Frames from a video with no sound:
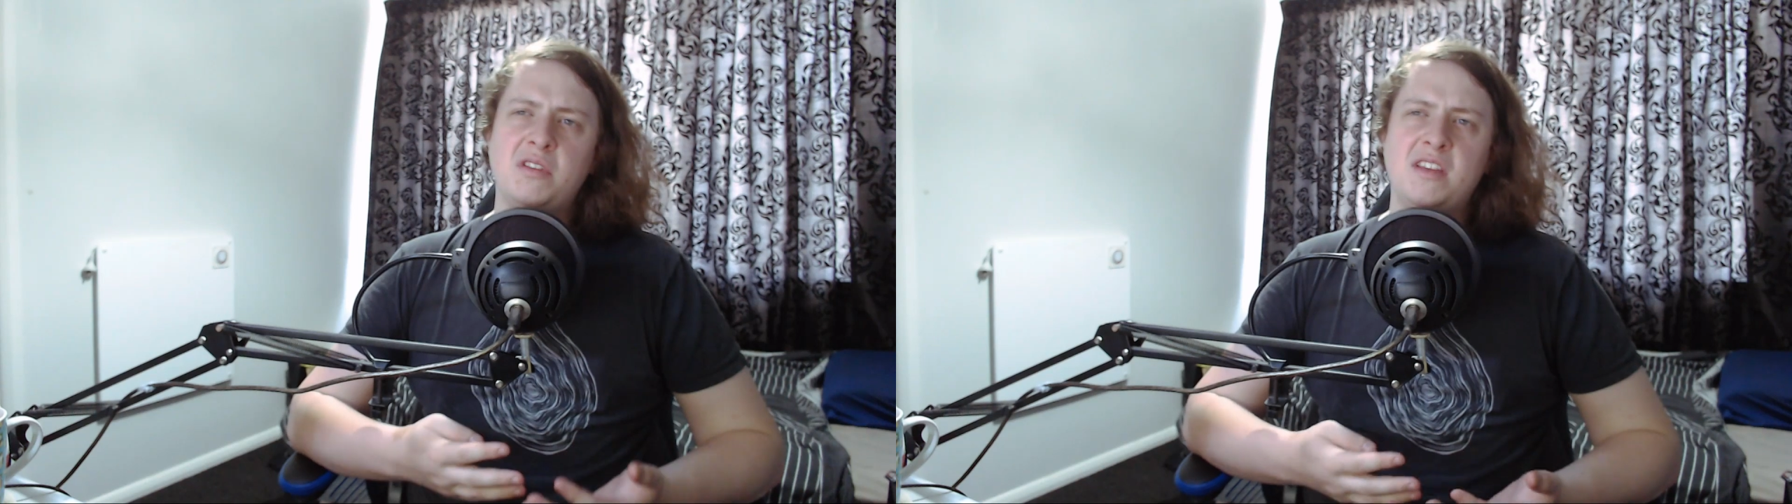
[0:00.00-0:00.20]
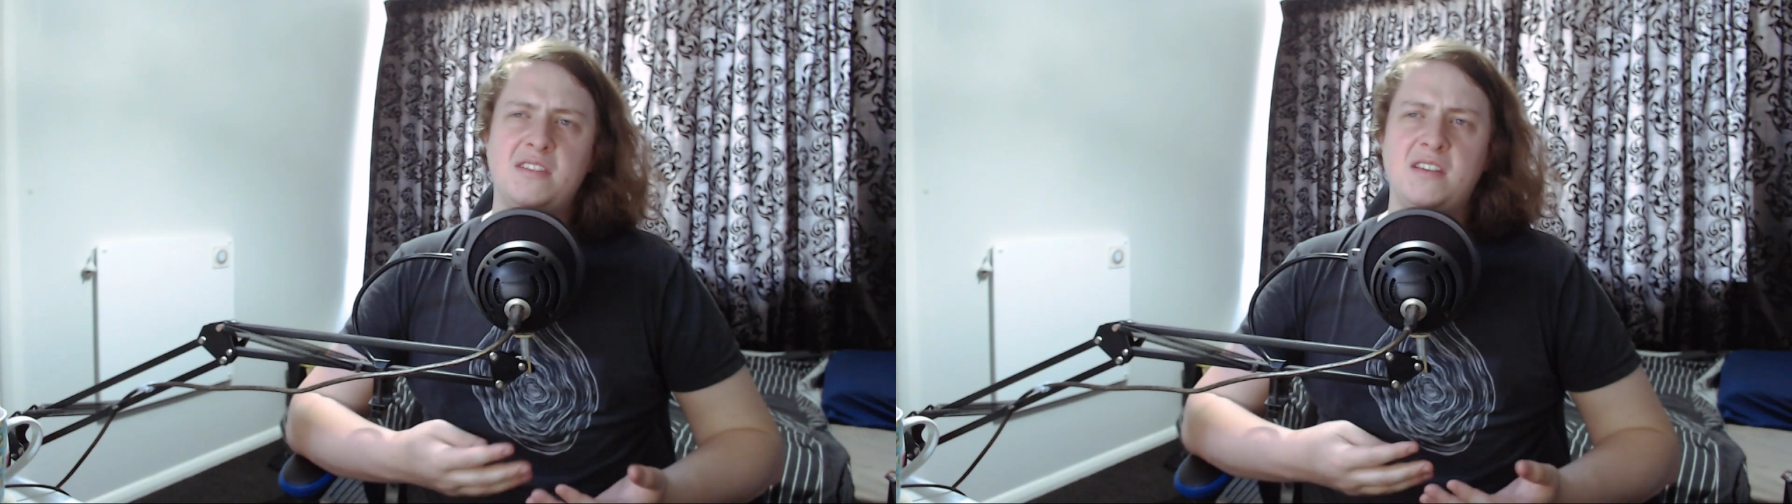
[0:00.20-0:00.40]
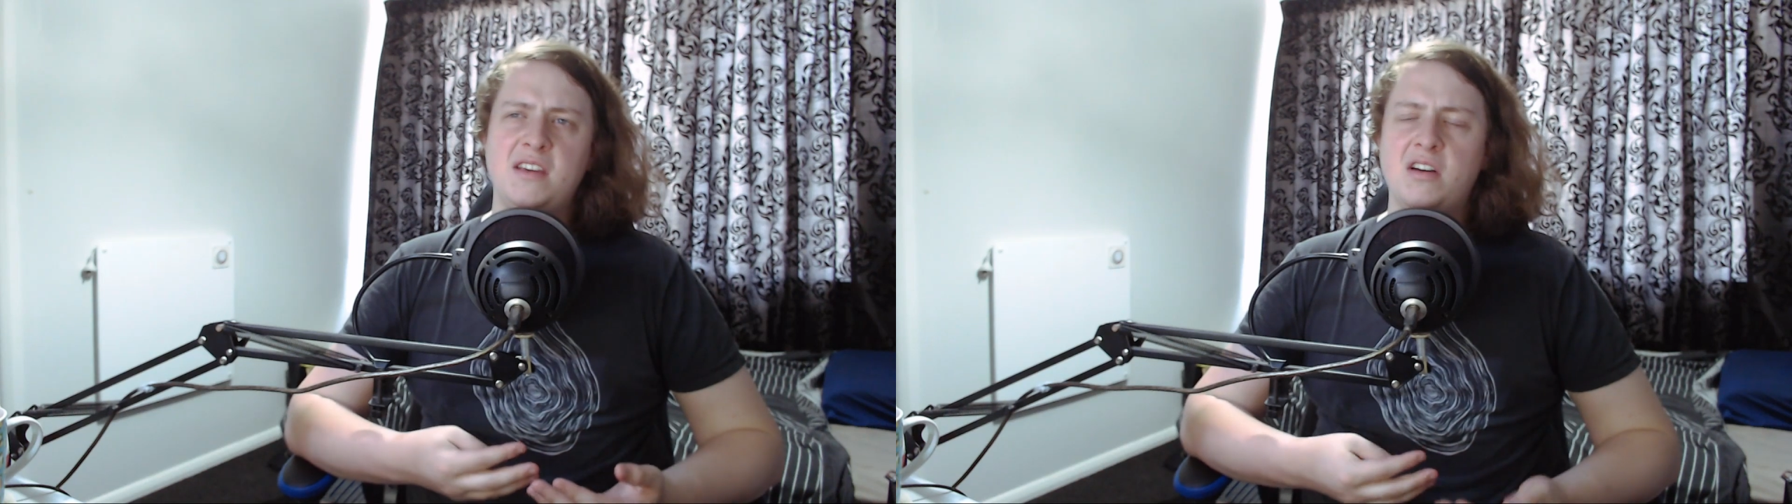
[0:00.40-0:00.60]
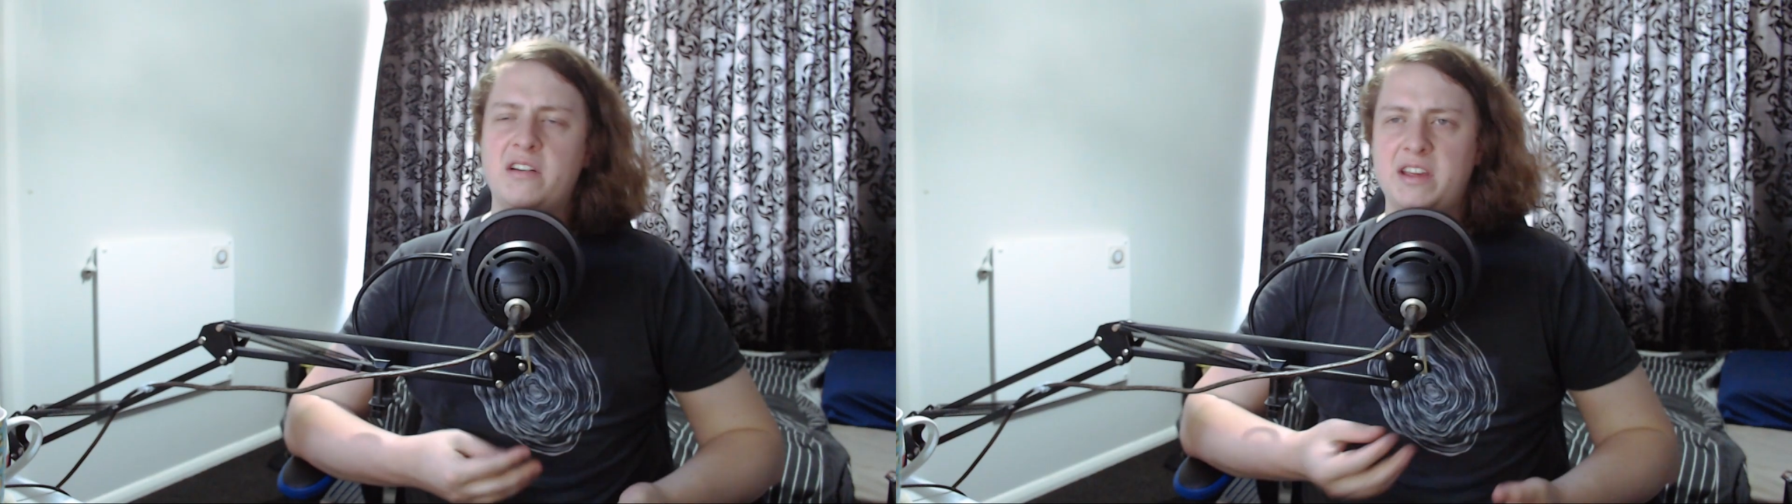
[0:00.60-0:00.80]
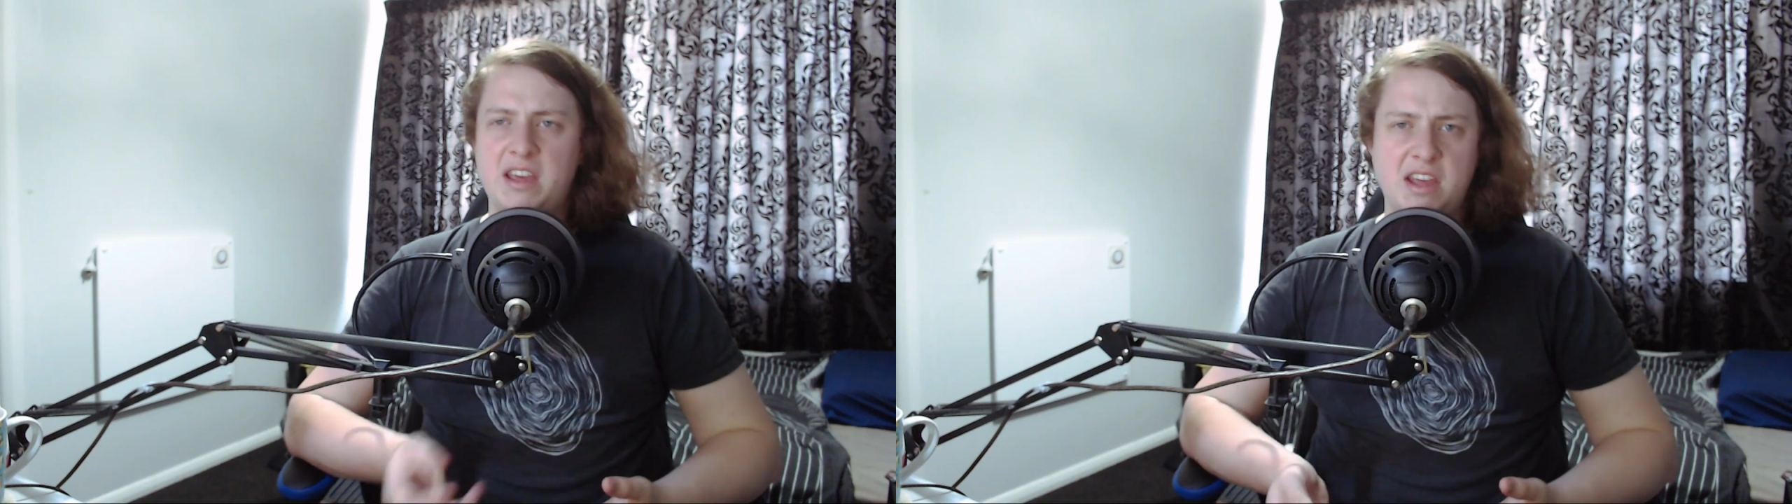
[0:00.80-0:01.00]
only see
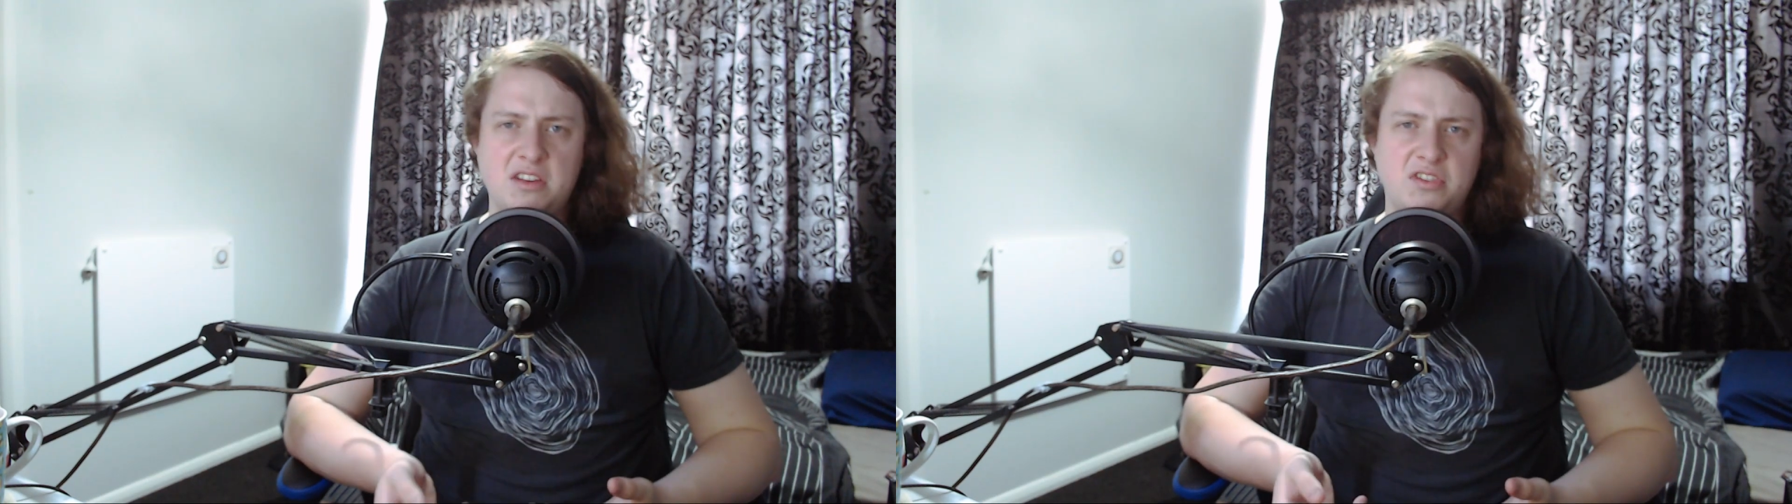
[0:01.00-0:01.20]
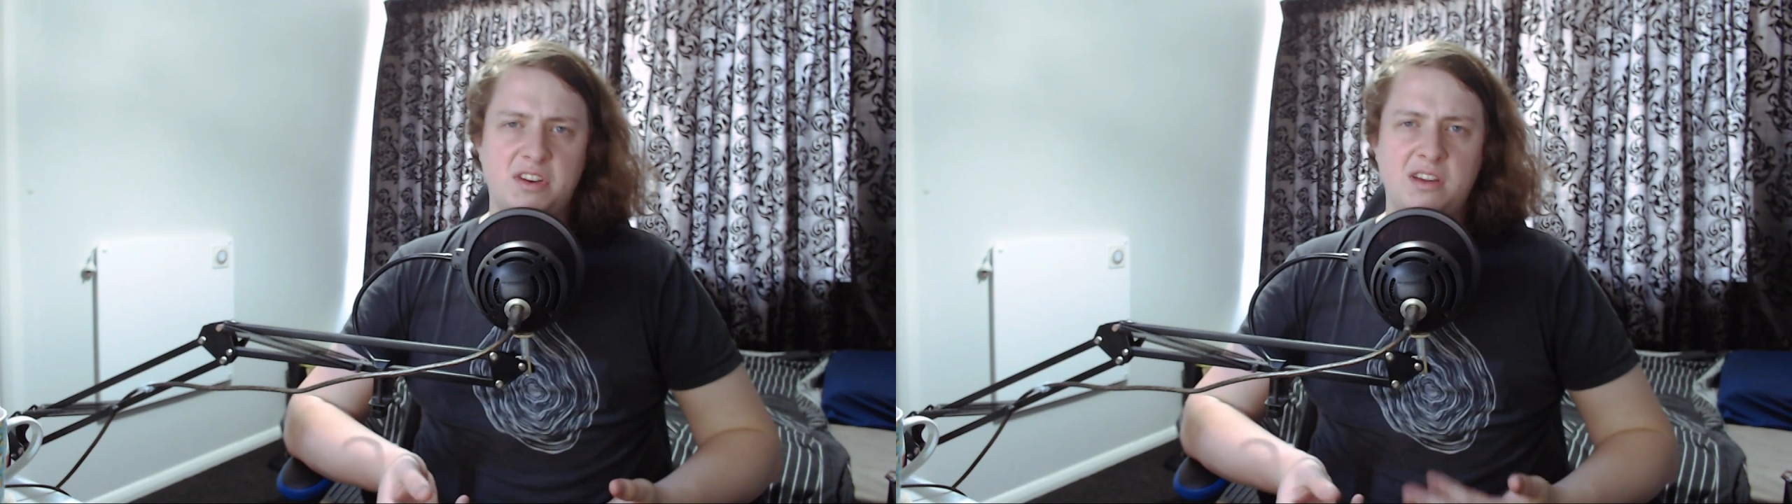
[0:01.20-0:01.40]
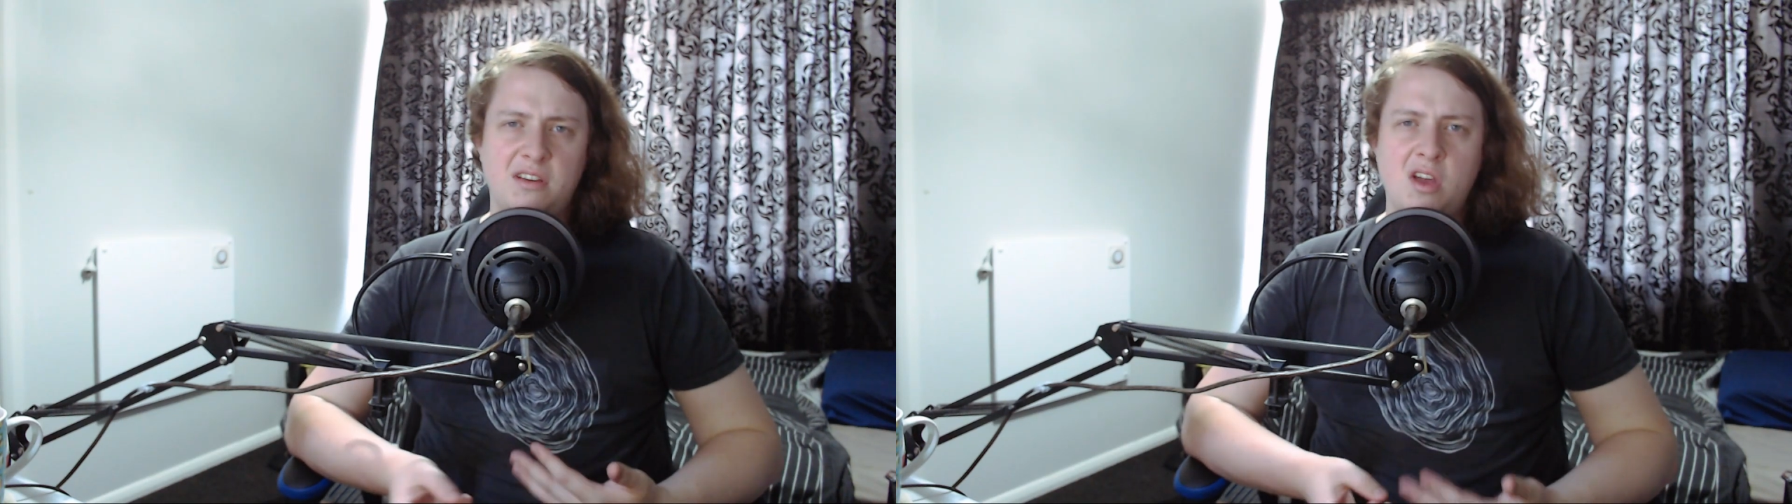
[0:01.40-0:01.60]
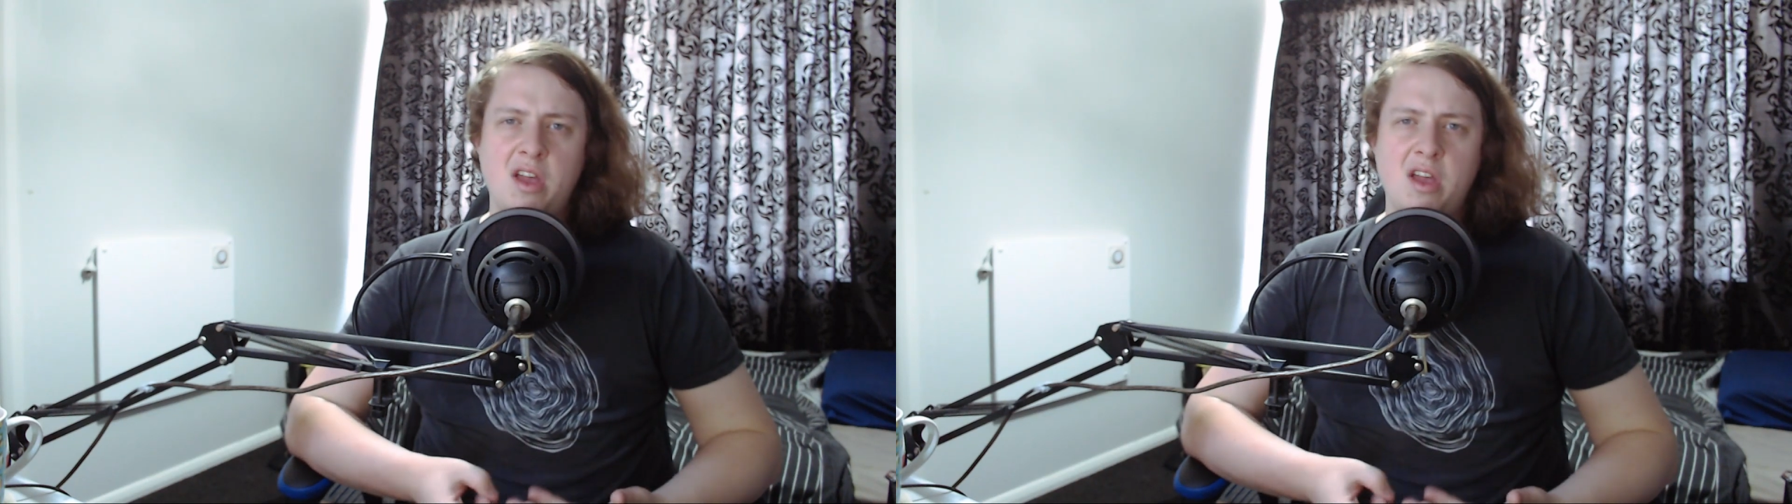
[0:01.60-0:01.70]
on occasion,